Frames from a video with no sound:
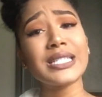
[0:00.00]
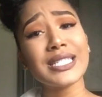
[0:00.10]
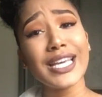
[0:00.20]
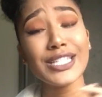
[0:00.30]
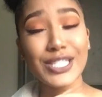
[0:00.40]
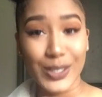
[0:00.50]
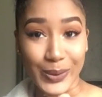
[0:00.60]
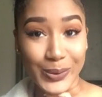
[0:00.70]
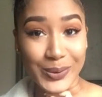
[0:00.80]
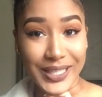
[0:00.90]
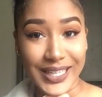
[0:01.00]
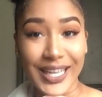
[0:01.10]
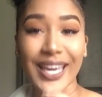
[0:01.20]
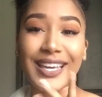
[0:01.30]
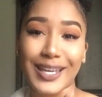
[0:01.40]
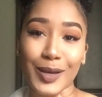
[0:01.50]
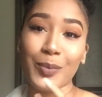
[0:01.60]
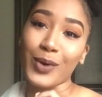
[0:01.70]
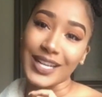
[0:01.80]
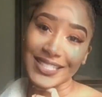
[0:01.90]
stay tuned and
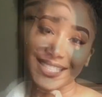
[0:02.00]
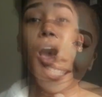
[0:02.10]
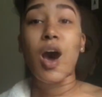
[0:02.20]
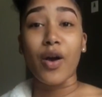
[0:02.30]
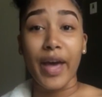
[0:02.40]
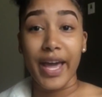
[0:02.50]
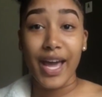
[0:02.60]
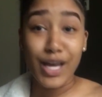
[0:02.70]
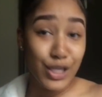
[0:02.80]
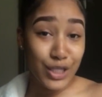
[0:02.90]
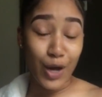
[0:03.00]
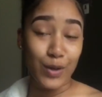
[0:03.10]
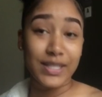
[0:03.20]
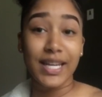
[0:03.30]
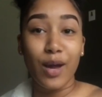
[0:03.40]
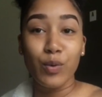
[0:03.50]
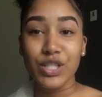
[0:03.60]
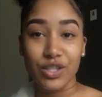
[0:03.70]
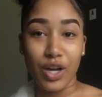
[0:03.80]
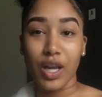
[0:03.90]
keep watching. Okay, so today we're
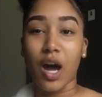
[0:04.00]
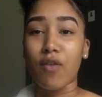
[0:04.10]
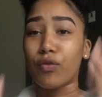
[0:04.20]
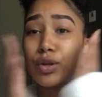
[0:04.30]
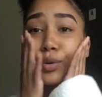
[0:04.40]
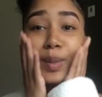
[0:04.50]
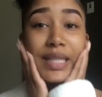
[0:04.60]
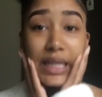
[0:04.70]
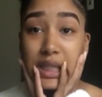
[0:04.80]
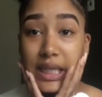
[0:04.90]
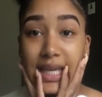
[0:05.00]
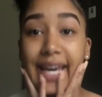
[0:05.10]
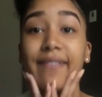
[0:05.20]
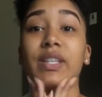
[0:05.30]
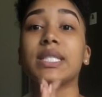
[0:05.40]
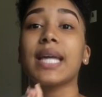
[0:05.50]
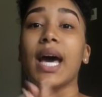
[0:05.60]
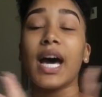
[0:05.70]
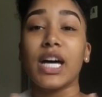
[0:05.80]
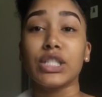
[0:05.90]
starting off with a really clean canvas.
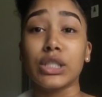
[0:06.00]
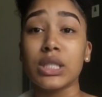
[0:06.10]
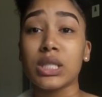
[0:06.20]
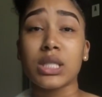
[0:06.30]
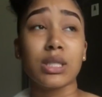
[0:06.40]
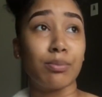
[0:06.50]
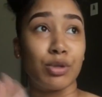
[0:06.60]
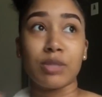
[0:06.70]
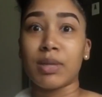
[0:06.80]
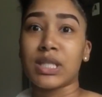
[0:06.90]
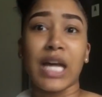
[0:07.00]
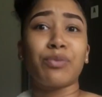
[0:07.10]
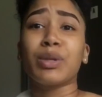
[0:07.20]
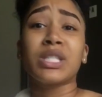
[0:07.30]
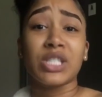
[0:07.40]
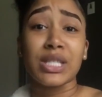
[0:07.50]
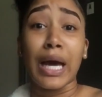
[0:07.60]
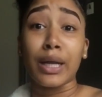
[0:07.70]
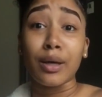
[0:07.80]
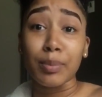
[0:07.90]
I just brushed my teeth. I really just
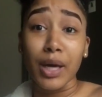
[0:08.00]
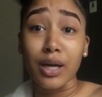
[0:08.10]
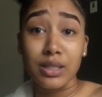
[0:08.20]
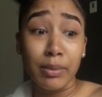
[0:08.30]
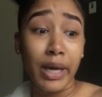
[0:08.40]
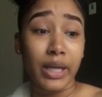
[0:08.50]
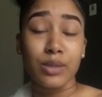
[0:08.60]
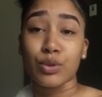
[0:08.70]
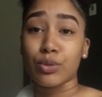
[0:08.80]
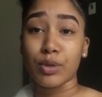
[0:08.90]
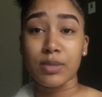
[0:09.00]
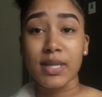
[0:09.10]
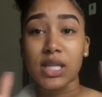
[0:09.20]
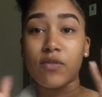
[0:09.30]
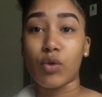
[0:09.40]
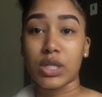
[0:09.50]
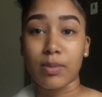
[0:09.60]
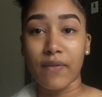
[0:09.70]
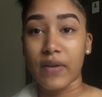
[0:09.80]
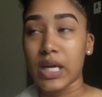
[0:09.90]
got up, y'all, to be honest with you. Brushed my teeth, washed
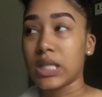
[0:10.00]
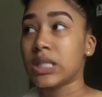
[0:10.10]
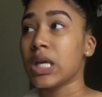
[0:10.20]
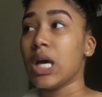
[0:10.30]
my face,